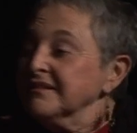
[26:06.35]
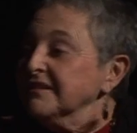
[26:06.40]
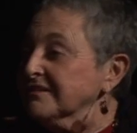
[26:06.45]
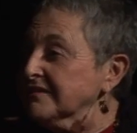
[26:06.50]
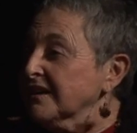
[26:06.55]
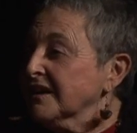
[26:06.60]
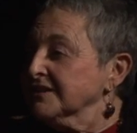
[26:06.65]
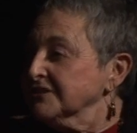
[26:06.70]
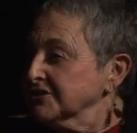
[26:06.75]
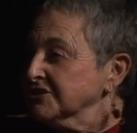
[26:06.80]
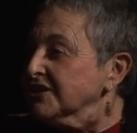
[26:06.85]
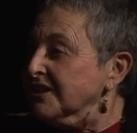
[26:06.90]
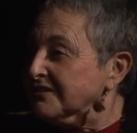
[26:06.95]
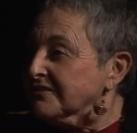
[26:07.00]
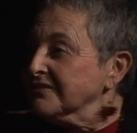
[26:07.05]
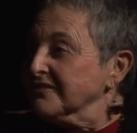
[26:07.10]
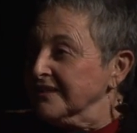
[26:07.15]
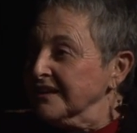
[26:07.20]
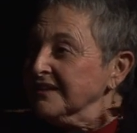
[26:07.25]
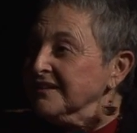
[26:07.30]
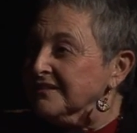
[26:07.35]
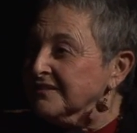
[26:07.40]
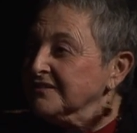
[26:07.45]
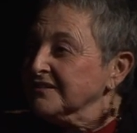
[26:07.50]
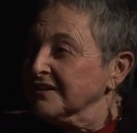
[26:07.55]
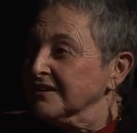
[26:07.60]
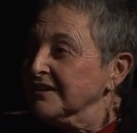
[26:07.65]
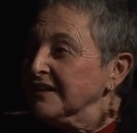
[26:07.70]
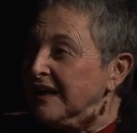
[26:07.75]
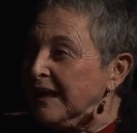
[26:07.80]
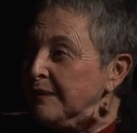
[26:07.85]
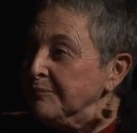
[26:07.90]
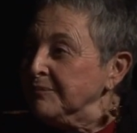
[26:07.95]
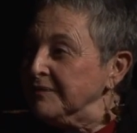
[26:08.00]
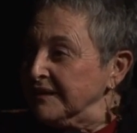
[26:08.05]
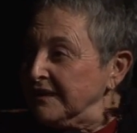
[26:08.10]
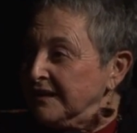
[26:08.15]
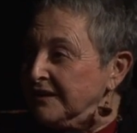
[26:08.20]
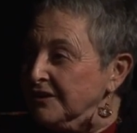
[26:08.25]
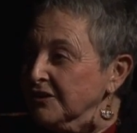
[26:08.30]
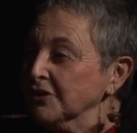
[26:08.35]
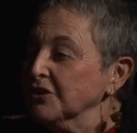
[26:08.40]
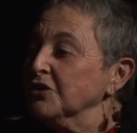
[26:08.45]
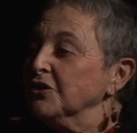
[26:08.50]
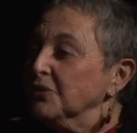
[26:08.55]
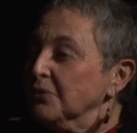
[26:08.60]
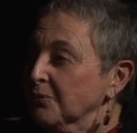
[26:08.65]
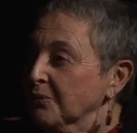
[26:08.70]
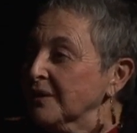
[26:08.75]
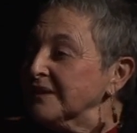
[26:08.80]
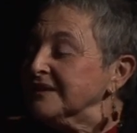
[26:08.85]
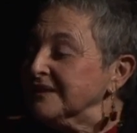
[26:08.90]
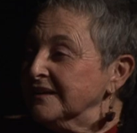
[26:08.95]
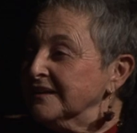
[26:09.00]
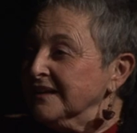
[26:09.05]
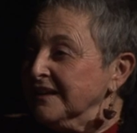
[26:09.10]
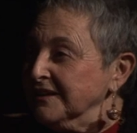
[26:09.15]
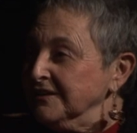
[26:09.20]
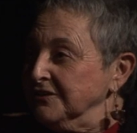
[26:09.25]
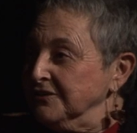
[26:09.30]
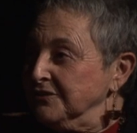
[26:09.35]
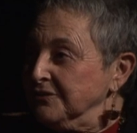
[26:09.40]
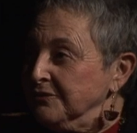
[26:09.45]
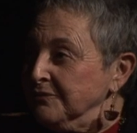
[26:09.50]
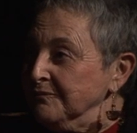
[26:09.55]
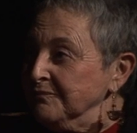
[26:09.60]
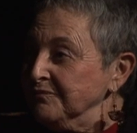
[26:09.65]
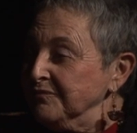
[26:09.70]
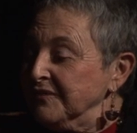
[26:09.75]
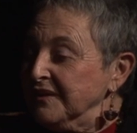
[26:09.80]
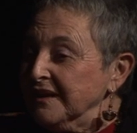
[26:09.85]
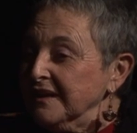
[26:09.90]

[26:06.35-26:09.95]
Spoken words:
these unjust things are happening. What can I do?